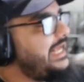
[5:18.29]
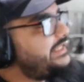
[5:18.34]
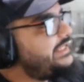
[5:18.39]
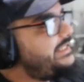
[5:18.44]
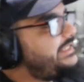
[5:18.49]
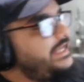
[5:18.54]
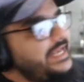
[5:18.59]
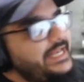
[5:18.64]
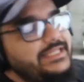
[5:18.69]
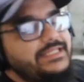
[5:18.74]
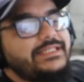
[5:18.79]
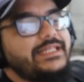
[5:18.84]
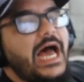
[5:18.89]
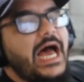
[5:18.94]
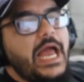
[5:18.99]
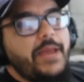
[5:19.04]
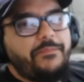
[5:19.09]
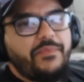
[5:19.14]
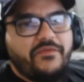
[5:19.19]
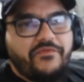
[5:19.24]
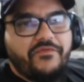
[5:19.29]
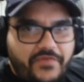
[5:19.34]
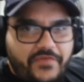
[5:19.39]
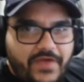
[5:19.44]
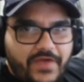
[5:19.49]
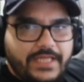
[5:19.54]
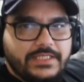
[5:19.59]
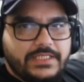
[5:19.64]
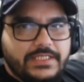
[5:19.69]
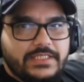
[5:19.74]
these type of
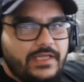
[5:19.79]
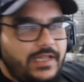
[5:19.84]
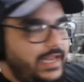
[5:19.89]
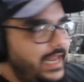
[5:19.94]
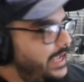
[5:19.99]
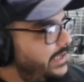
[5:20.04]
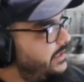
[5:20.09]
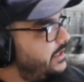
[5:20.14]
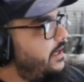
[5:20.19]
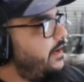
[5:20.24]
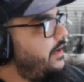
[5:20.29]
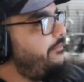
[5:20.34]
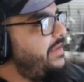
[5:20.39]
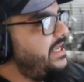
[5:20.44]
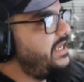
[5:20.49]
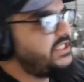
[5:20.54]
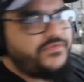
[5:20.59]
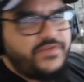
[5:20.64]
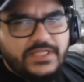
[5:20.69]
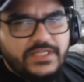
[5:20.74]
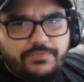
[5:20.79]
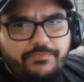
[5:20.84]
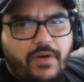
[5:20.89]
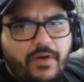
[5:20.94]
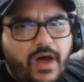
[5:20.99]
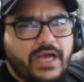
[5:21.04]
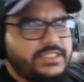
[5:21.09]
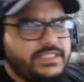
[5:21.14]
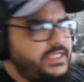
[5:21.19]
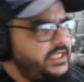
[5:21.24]
events, like the Misfits
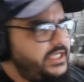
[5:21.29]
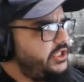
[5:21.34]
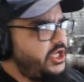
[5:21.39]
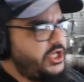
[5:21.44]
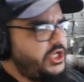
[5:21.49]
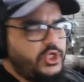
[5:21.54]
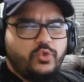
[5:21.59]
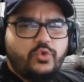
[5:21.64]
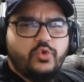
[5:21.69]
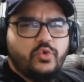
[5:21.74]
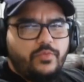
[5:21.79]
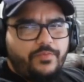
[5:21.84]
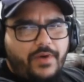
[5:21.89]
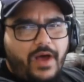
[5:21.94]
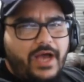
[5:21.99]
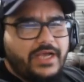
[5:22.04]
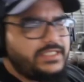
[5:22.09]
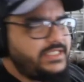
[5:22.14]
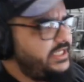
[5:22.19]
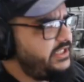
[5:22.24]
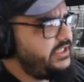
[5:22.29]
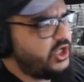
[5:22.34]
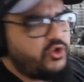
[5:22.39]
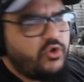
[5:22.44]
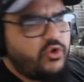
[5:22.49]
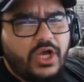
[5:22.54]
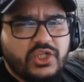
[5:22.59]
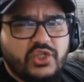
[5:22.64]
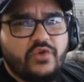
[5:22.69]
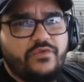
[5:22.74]
boxing, the YouTube boxing, the
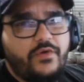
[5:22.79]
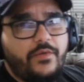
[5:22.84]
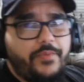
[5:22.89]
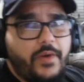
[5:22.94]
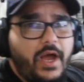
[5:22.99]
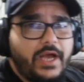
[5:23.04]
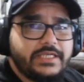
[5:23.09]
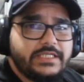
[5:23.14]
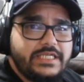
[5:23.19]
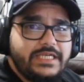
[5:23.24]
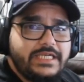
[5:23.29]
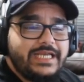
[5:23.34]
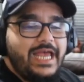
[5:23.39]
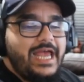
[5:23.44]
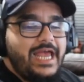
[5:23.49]
crossover boxing,